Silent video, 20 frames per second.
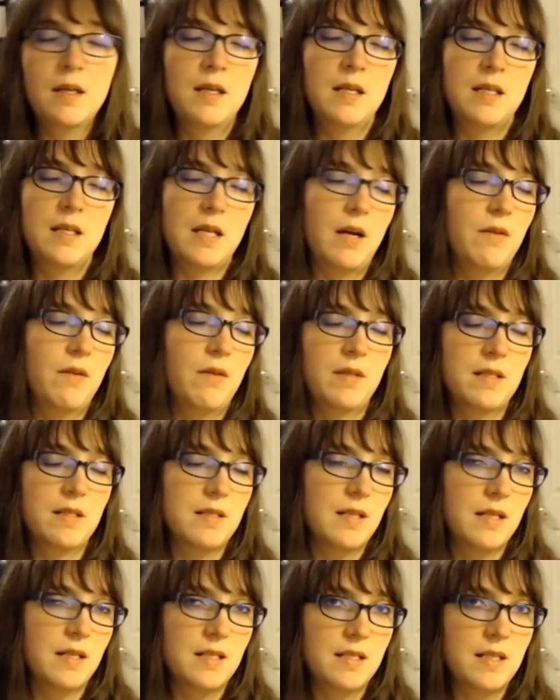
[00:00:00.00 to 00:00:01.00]
Now,
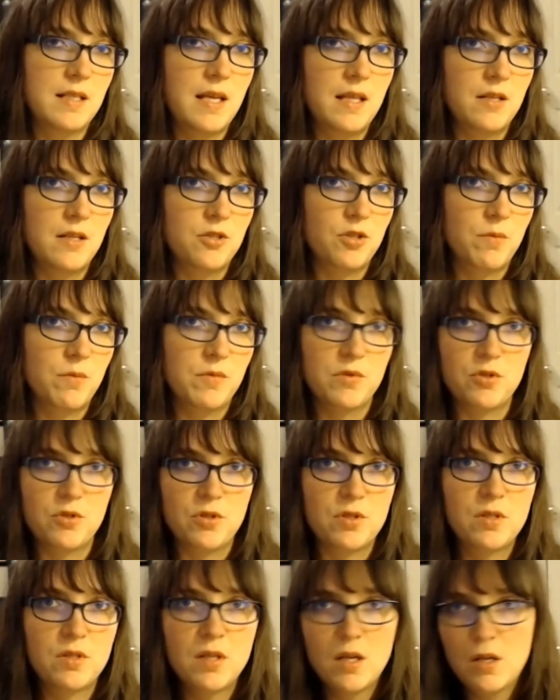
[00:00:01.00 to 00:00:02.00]
that's not to say that Germans
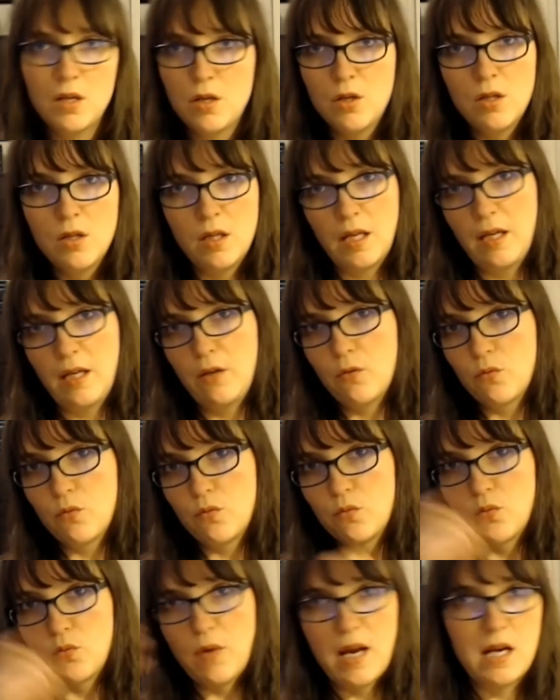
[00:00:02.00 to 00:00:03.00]
just like
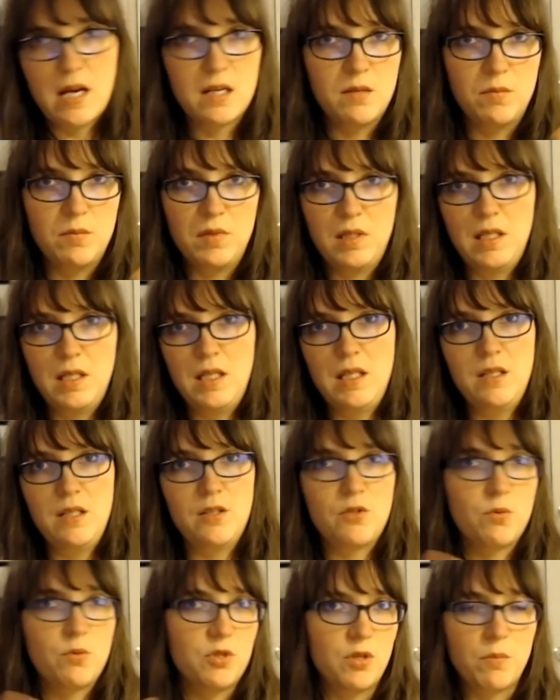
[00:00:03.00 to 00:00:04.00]
randomly
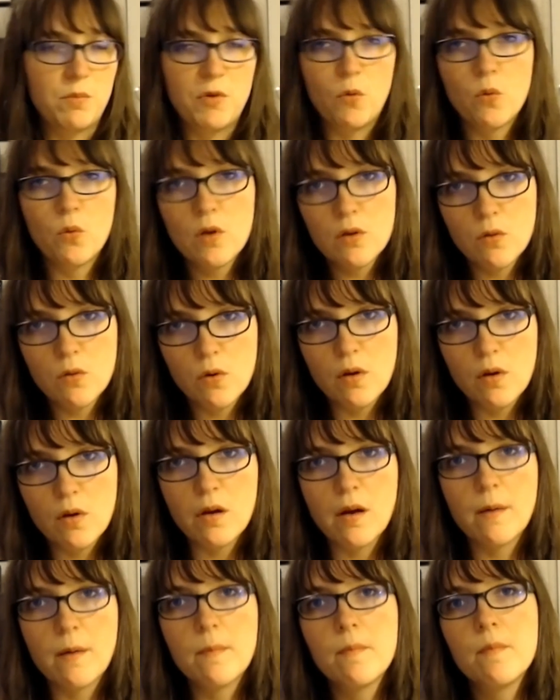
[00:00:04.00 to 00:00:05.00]
switch up the word
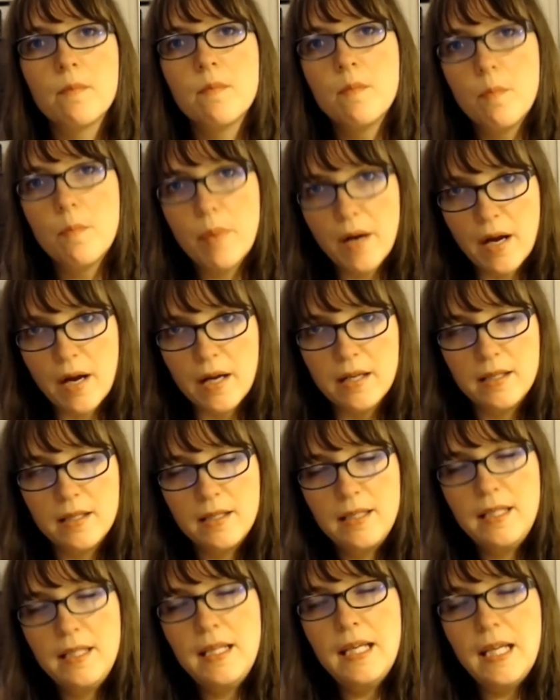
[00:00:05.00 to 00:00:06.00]
order, but
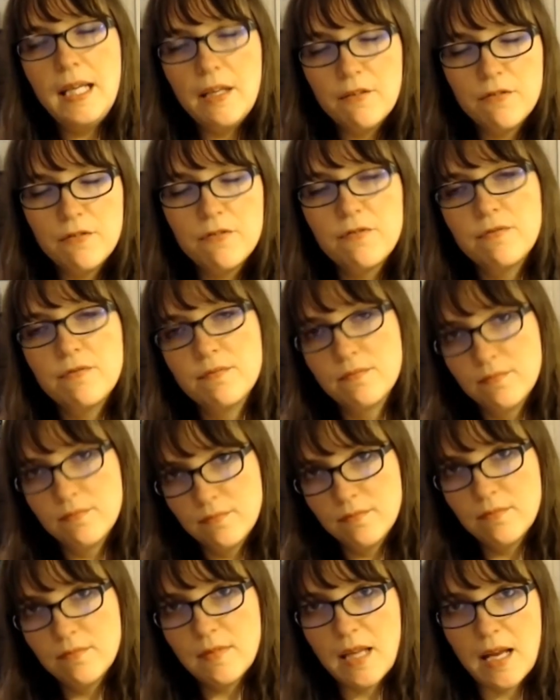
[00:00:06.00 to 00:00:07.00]
if
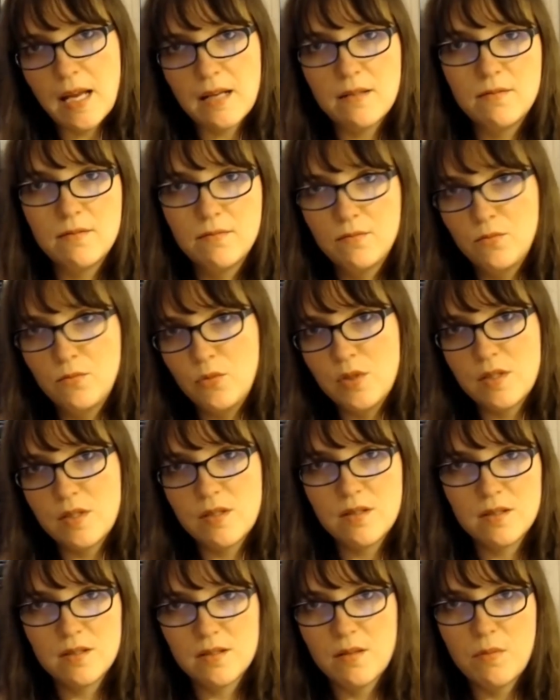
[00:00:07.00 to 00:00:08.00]
that was
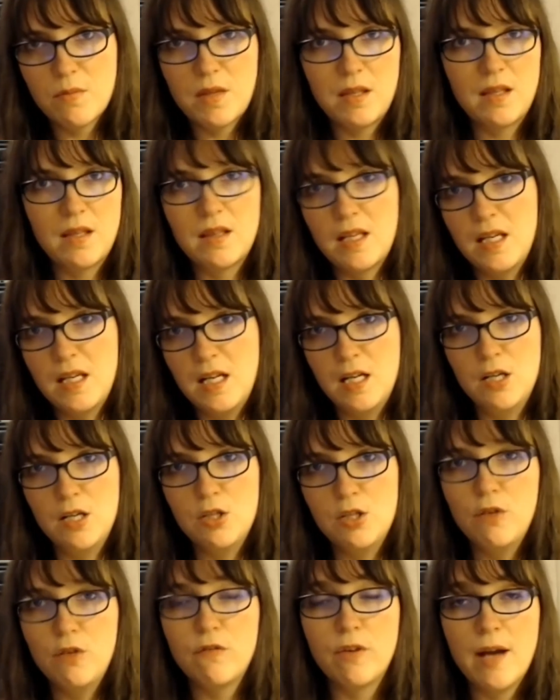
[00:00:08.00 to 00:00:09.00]
something that they
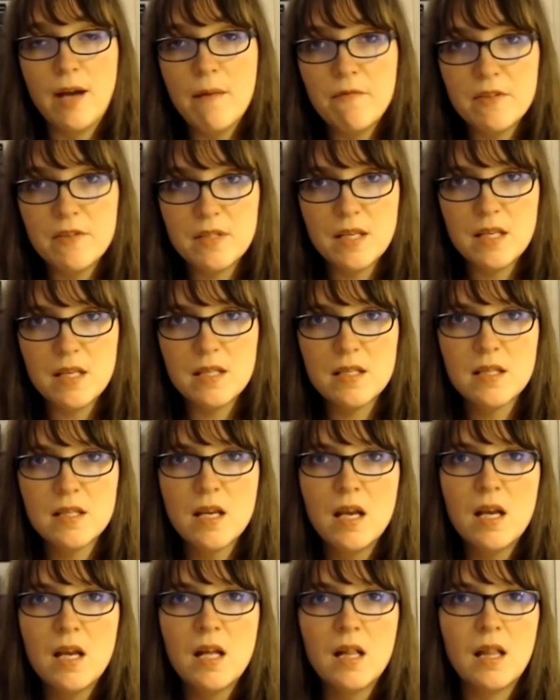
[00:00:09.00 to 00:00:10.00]
needed to do for emphasis,
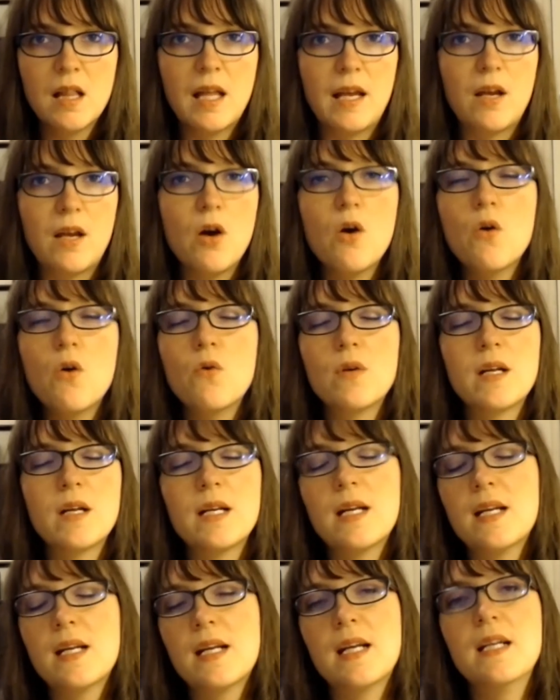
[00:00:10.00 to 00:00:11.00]
like, oh,
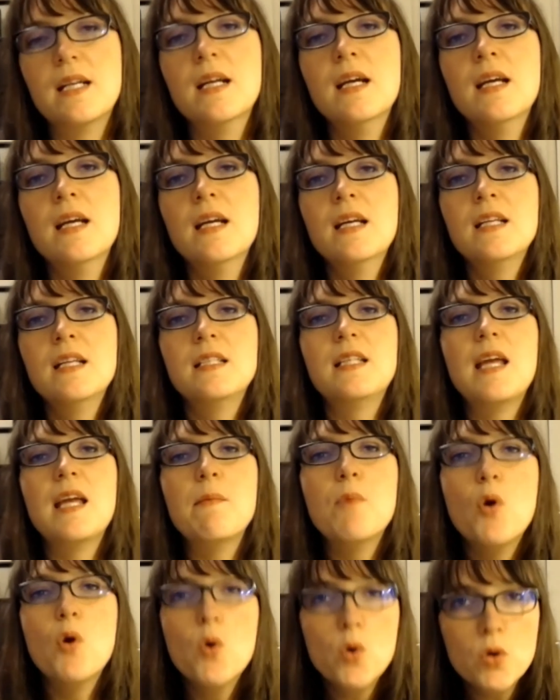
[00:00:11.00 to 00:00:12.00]
nein,
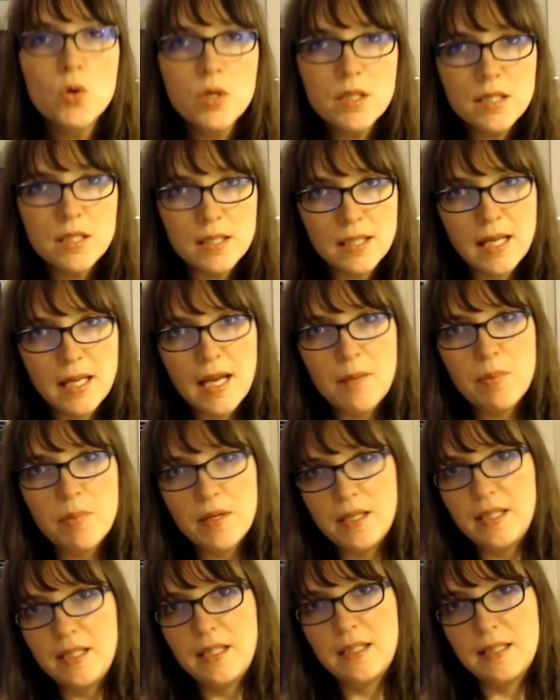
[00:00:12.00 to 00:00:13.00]
dem Hund gebe
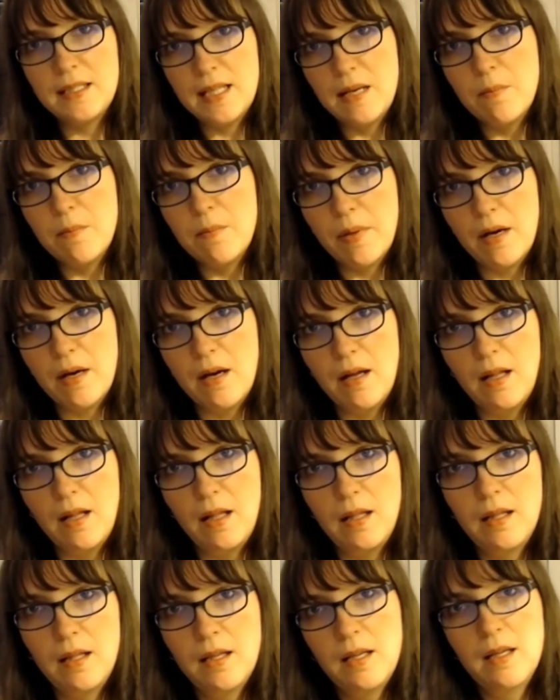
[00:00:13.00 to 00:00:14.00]
ich den
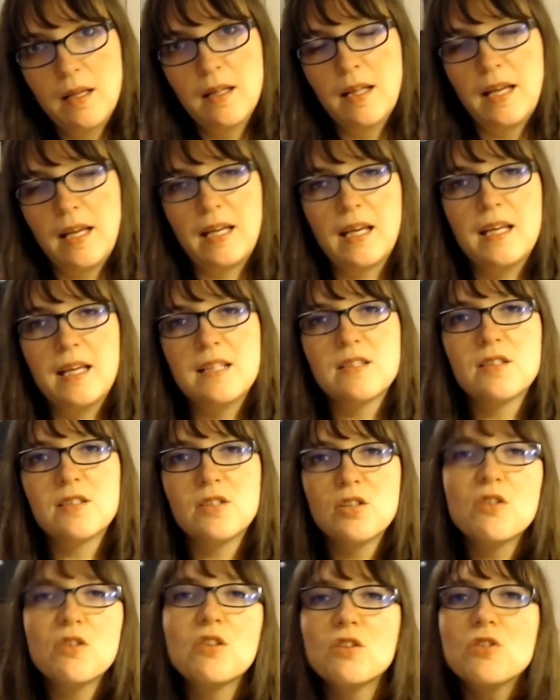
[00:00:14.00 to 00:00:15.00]
Ball. Like, it's
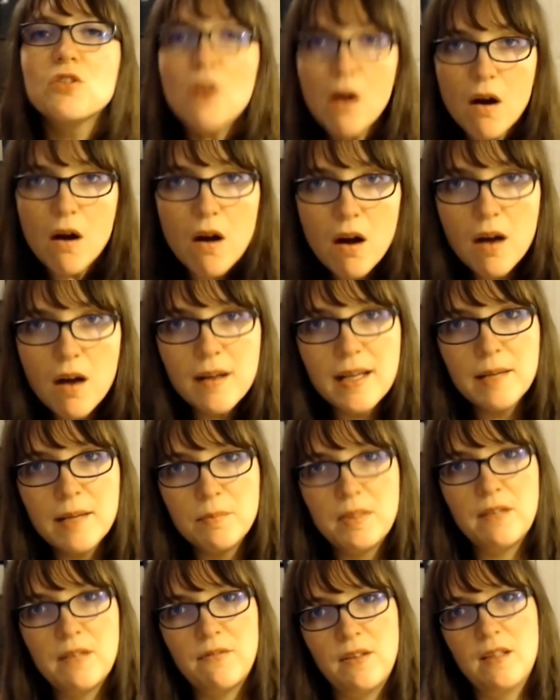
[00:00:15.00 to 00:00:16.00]
to the dog
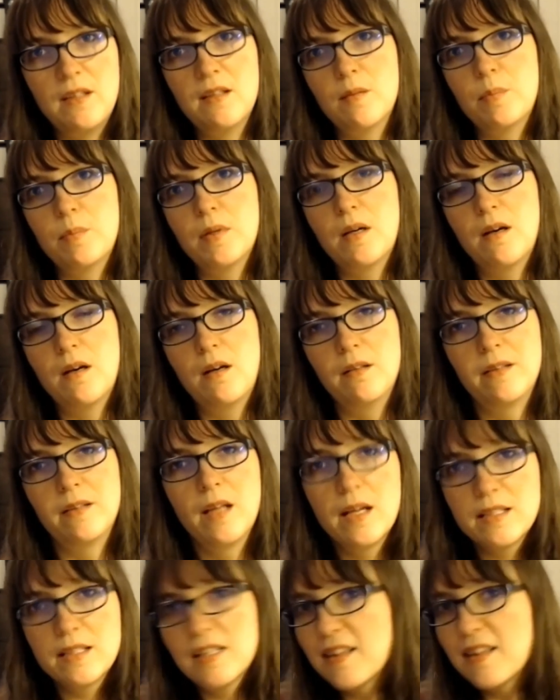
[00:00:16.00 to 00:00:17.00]
I'm giving the ball,
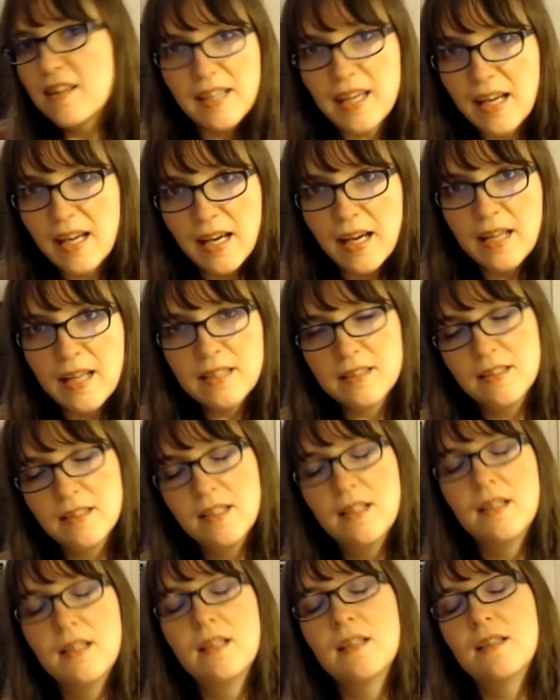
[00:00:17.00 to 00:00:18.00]
not to the cat,
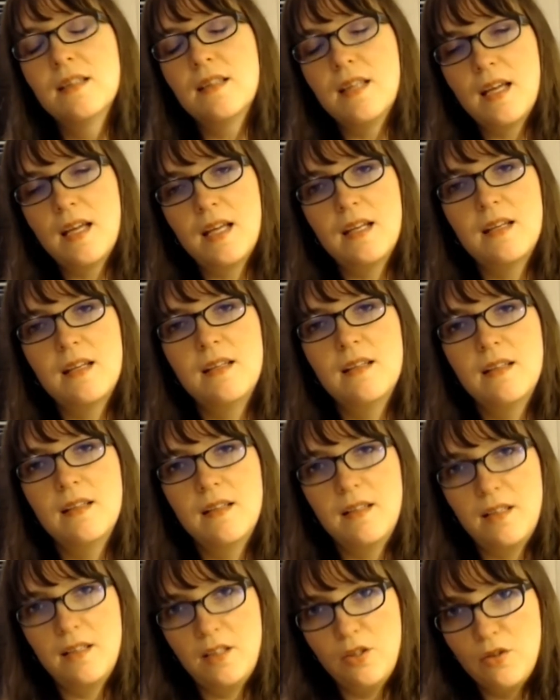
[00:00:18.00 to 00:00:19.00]
then
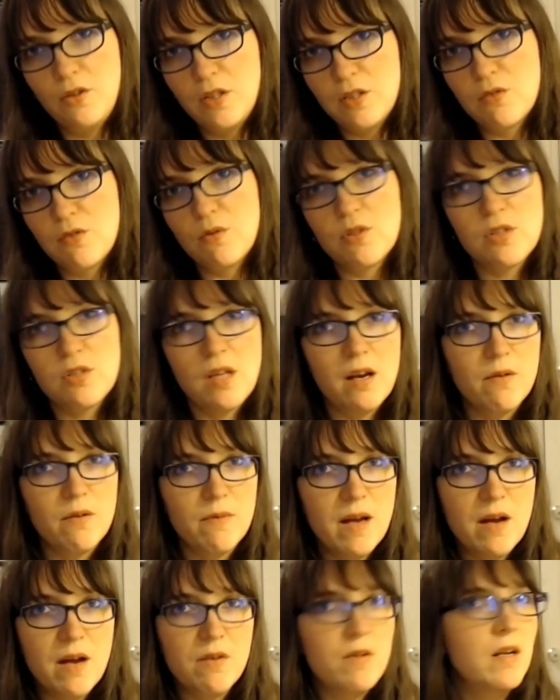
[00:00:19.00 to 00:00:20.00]
you can switch that
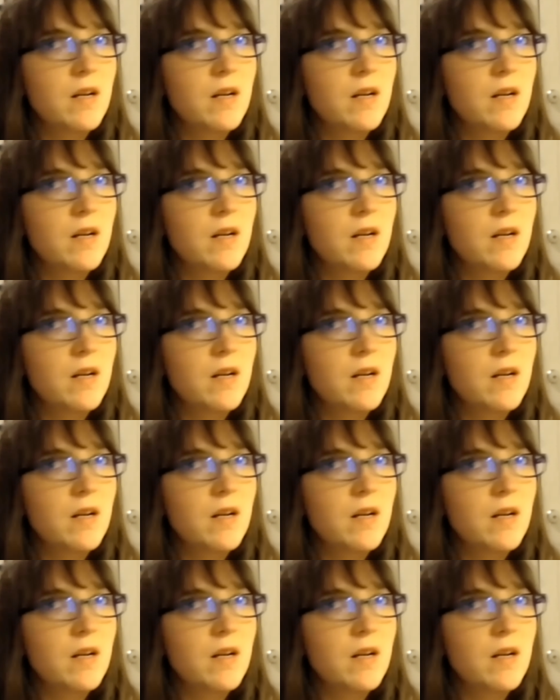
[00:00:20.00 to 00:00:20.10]
around